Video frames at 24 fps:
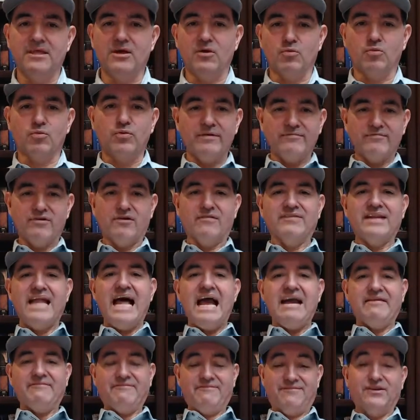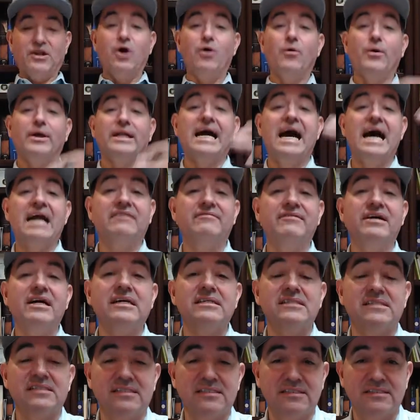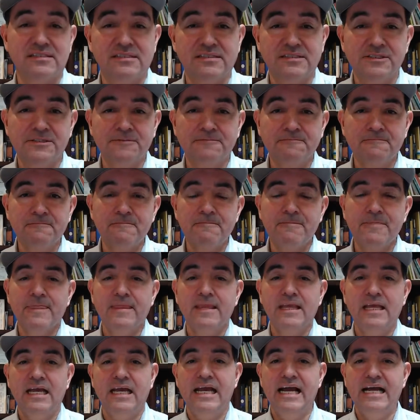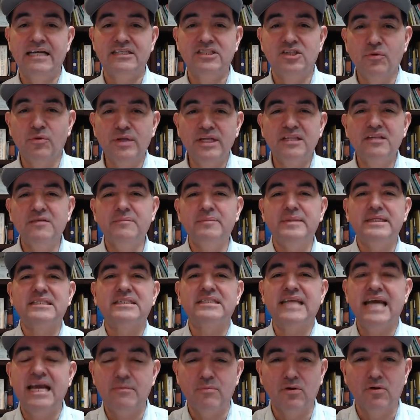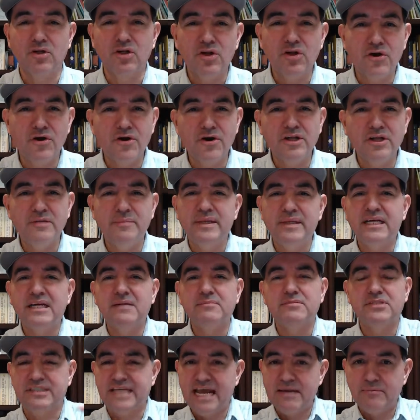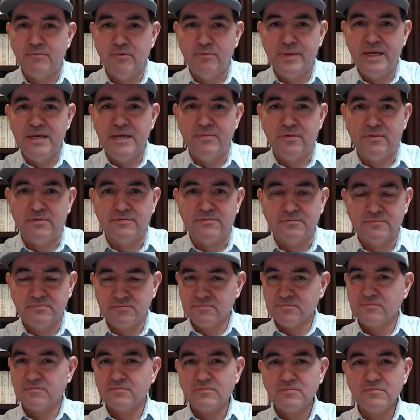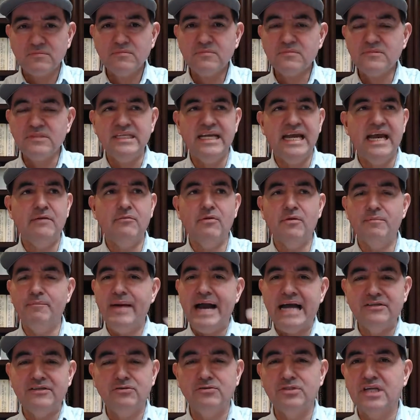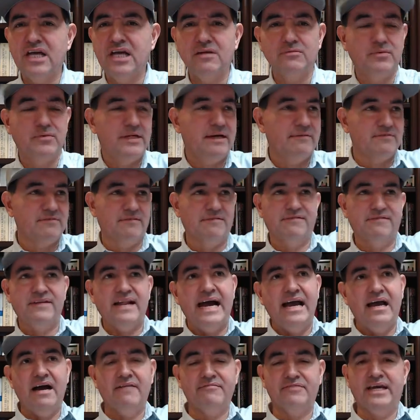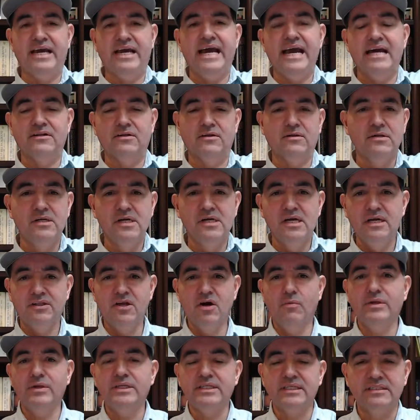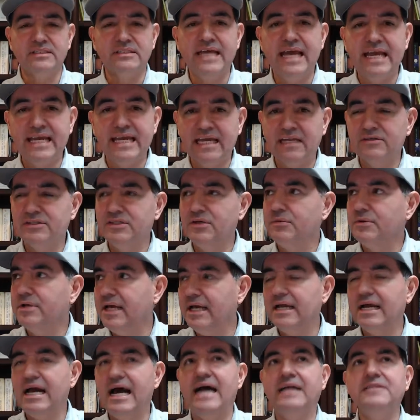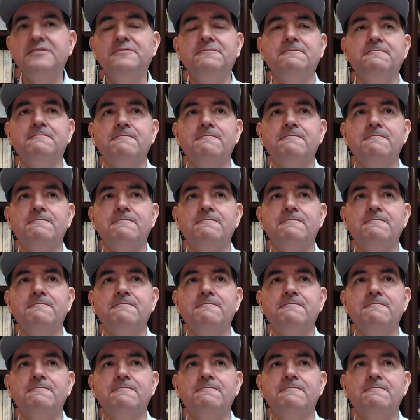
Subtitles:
river of life flowing out of us. So we need to be stable. Learn to become stable people. And when bad news comes, we don't have to fly off the handle. No, we just take it and say, "Okay, God,